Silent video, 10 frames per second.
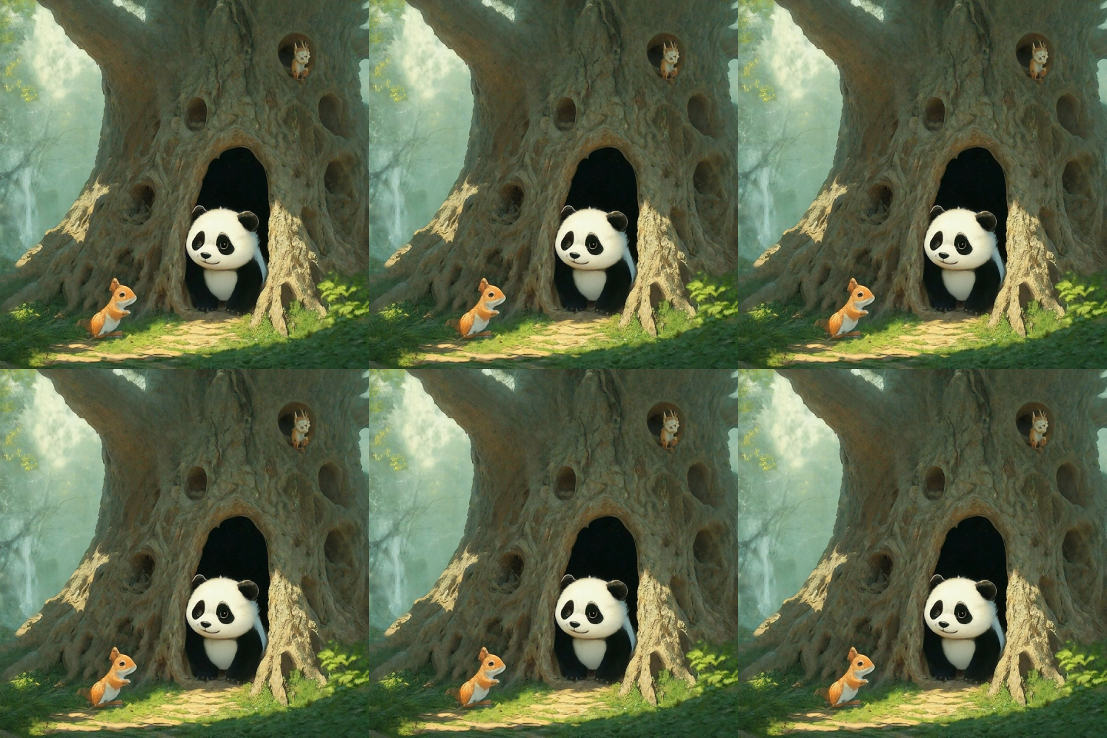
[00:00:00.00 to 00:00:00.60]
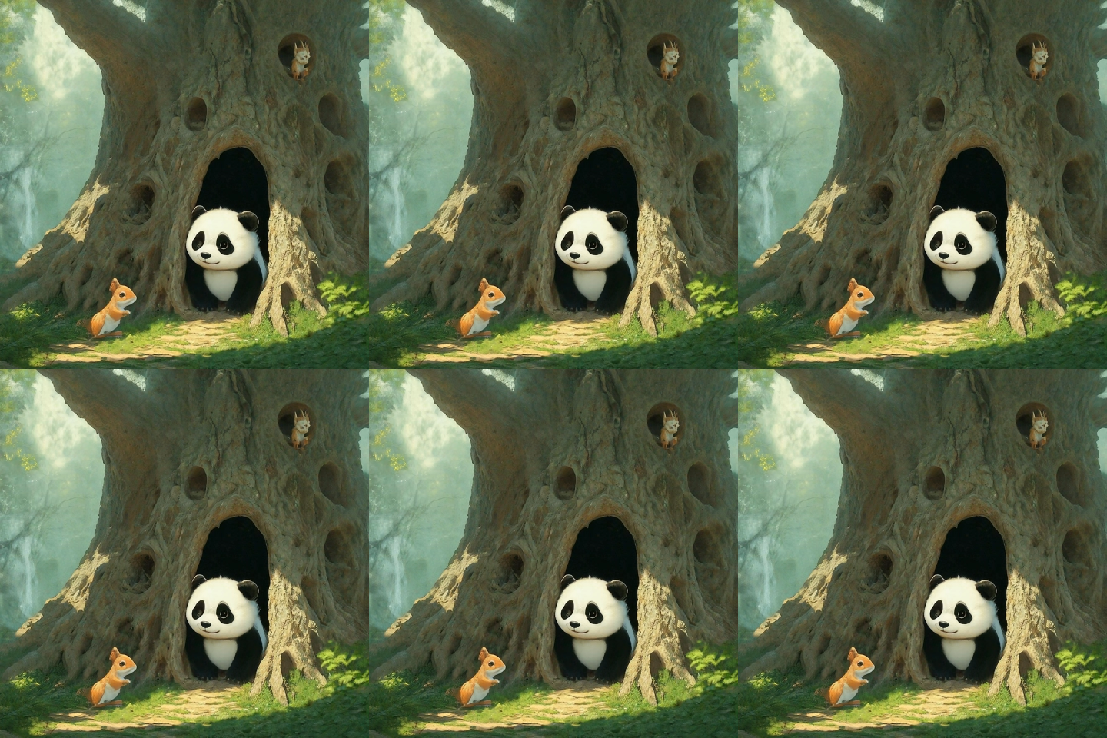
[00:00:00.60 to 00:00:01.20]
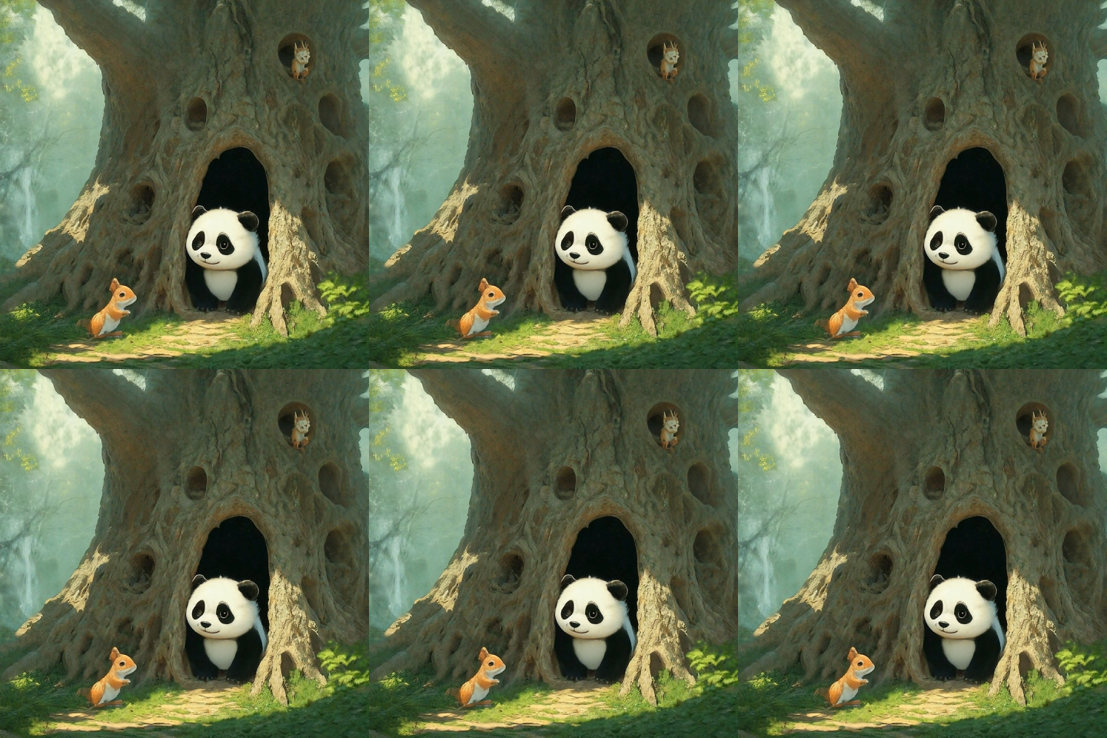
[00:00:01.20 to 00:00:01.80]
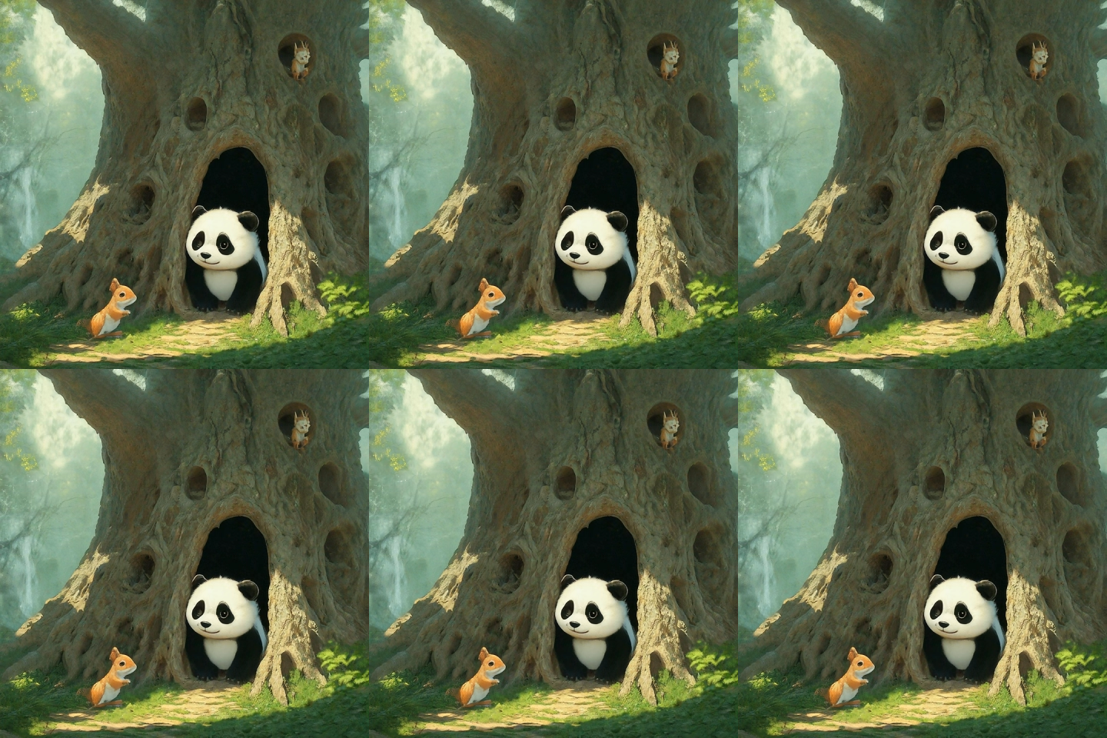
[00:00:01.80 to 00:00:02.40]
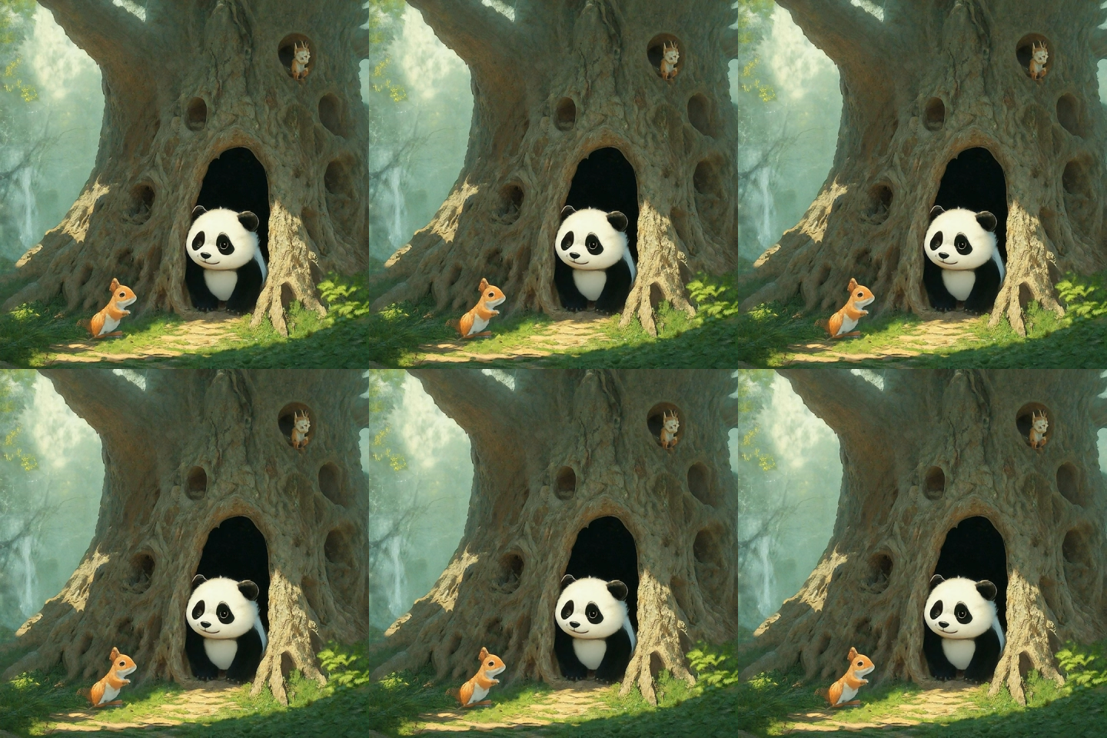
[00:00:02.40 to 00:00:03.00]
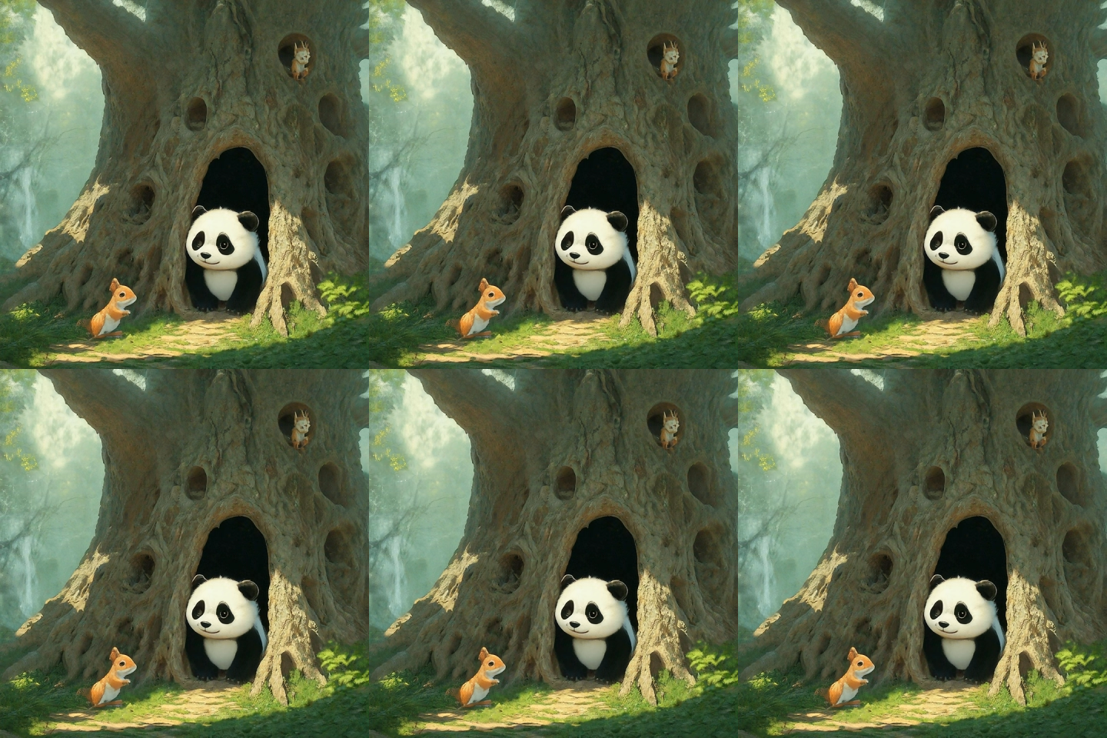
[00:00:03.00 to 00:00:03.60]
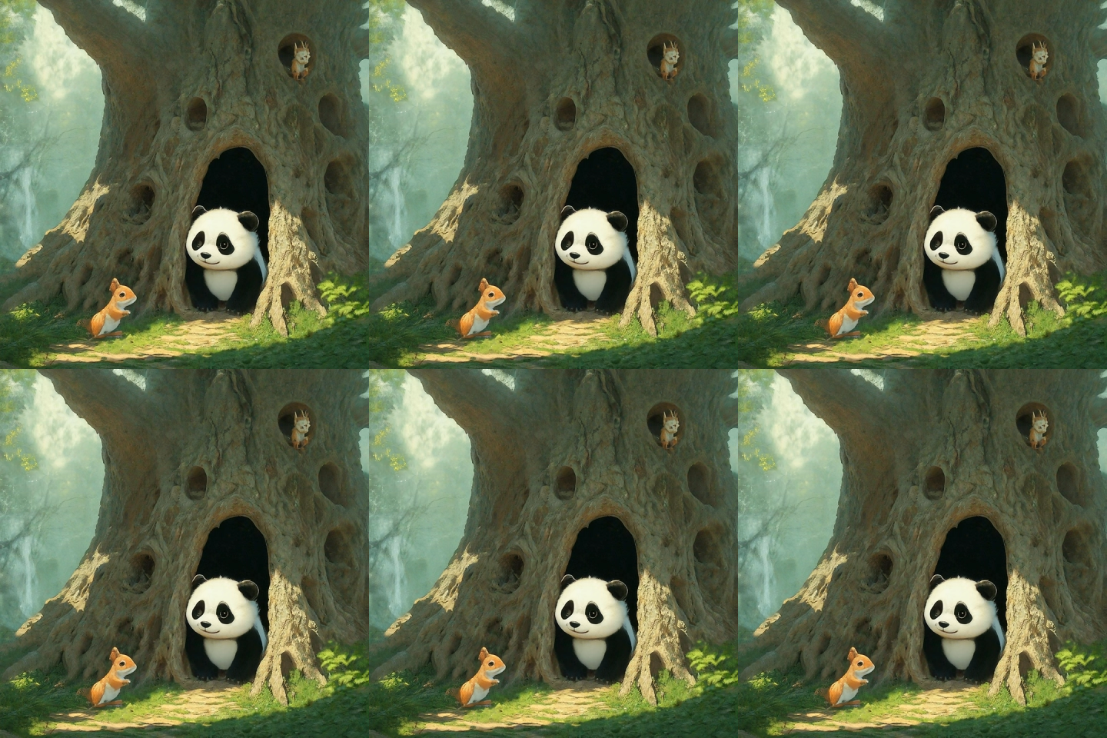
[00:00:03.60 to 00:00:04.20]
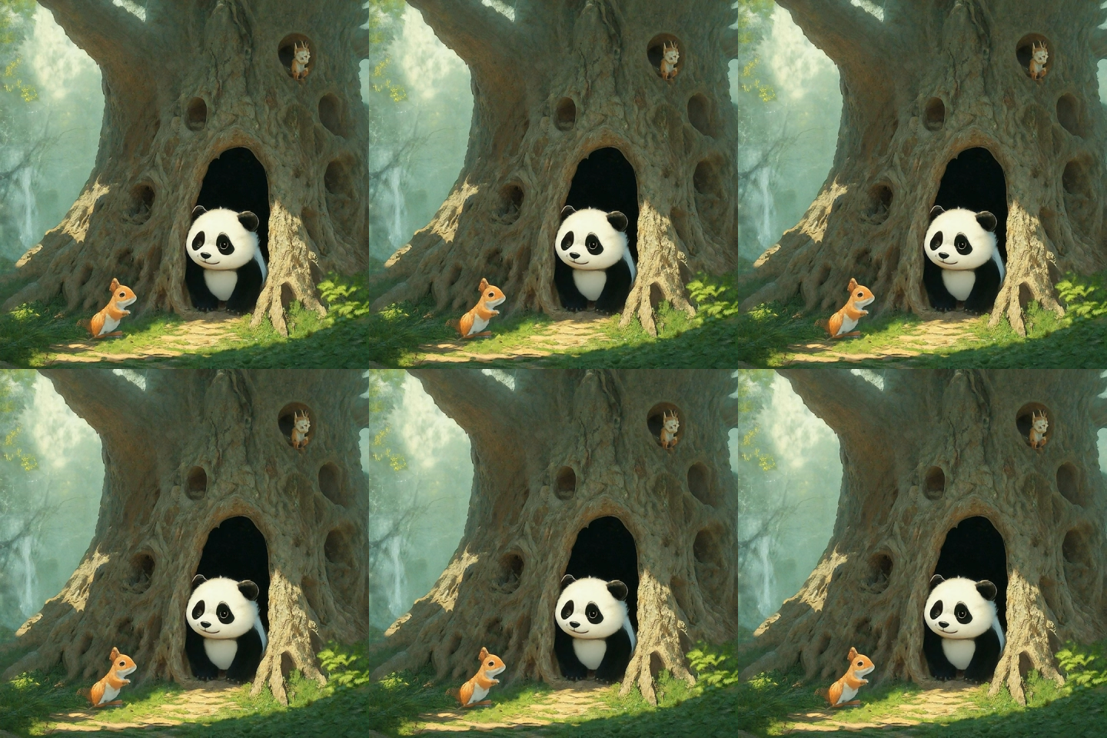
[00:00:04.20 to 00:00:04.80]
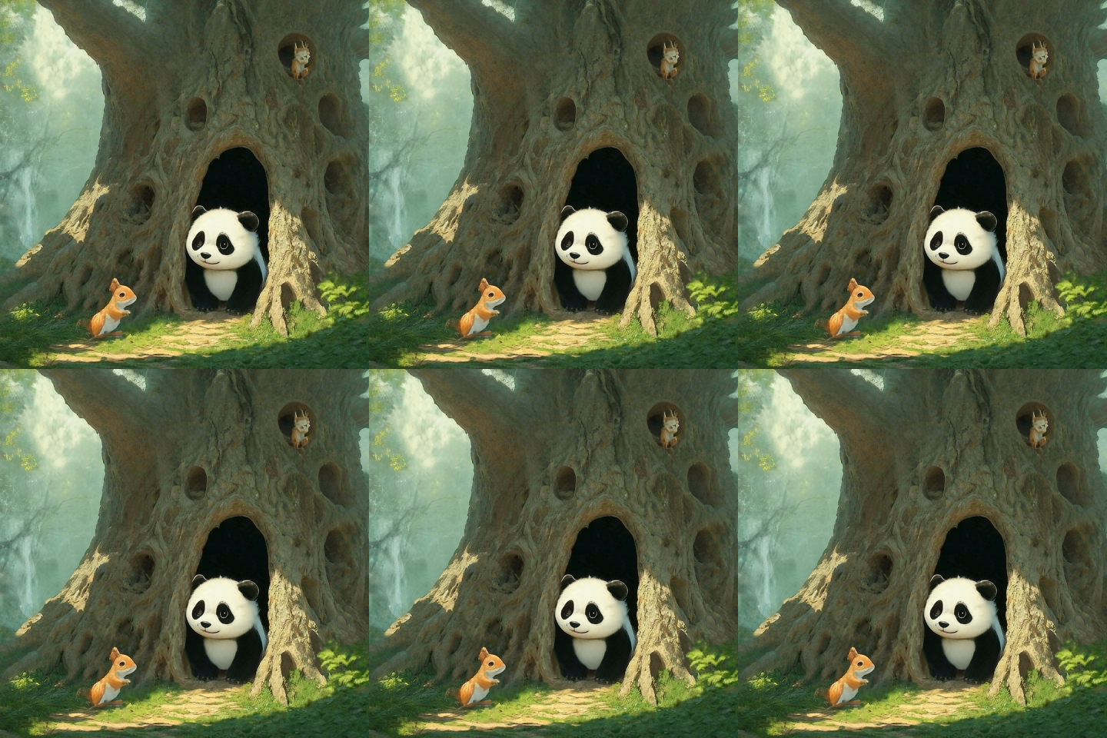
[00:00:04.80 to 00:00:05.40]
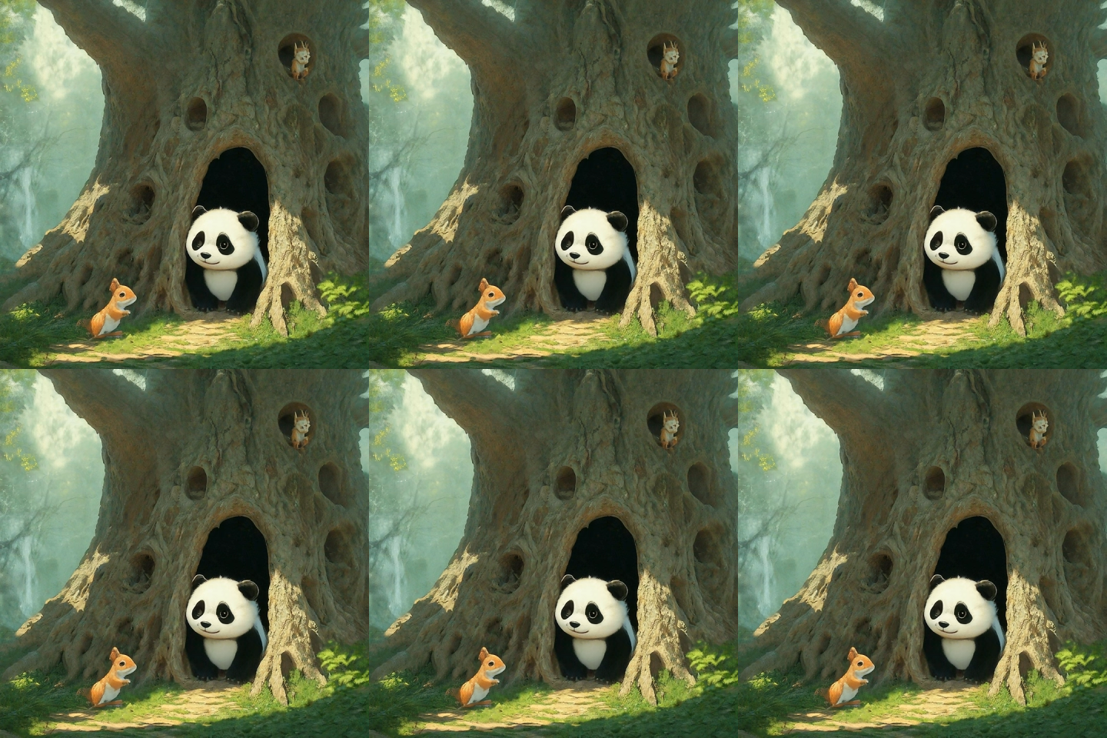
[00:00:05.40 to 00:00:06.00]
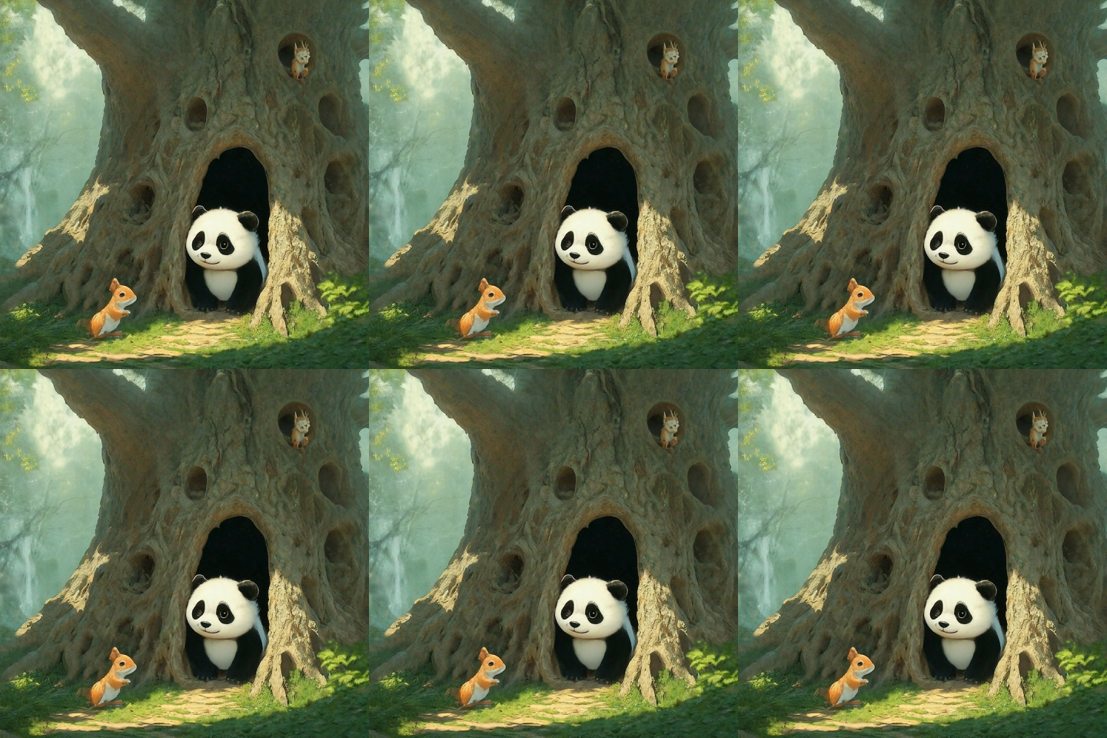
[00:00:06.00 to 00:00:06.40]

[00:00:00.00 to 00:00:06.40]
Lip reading: Nobody's mouth can be seen.